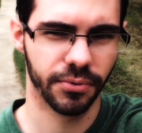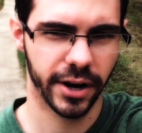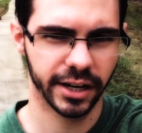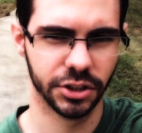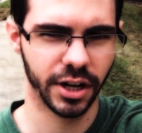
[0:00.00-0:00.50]

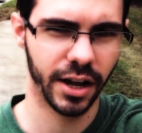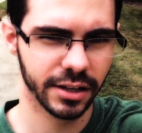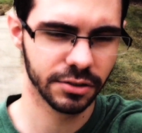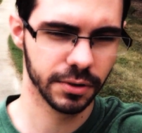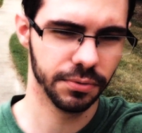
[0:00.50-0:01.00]

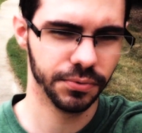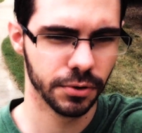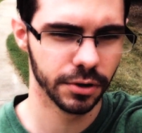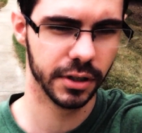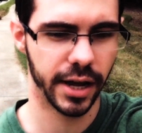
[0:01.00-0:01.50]
franchise with a
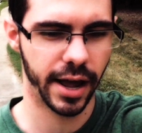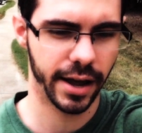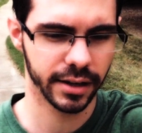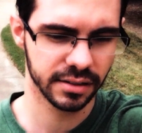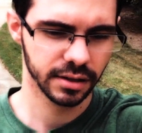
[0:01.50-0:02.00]
few good
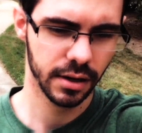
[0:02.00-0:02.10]
gags.